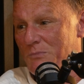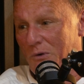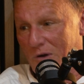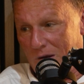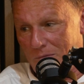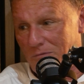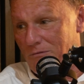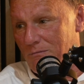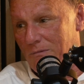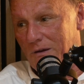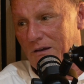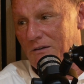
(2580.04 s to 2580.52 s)

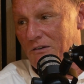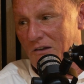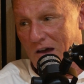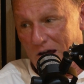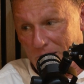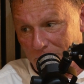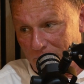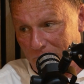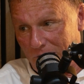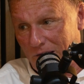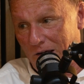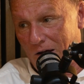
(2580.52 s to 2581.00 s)
probably
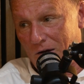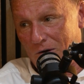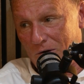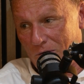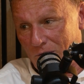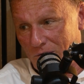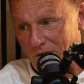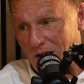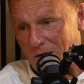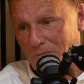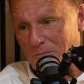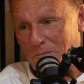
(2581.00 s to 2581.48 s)
not a
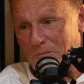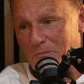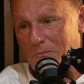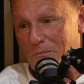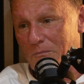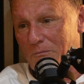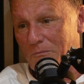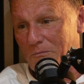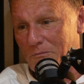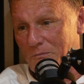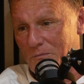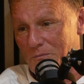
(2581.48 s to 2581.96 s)
whole lot
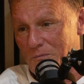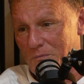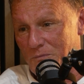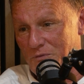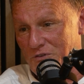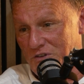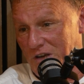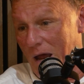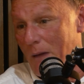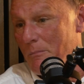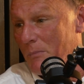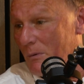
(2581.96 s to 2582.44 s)

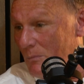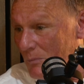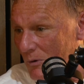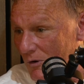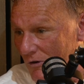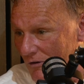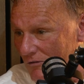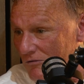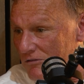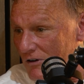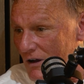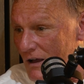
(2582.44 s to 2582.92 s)
step
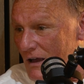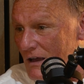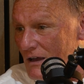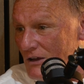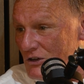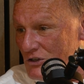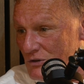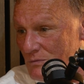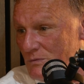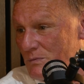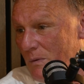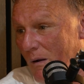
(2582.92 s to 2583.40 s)
above.
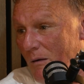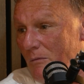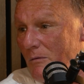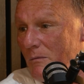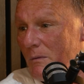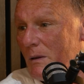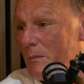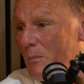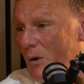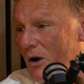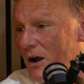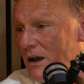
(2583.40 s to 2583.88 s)
She was
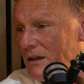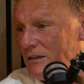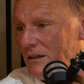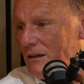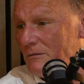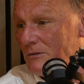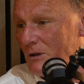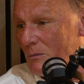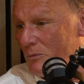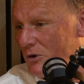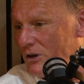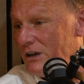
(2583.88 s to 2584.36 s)
probably
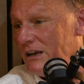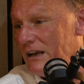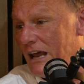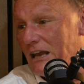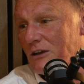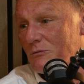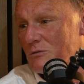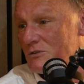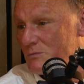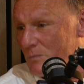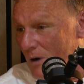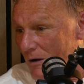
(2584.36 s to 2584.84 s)
the
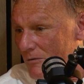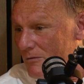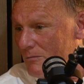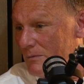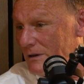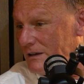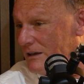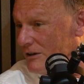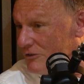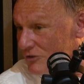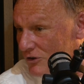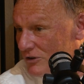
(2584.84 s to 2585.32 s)
moneylender was
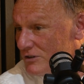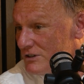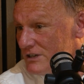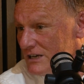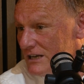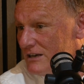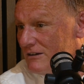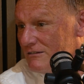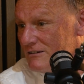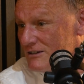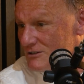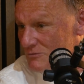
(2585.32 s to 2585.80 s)
probably the drug
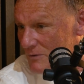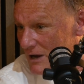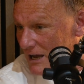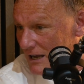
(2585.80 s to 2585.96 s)
dealer as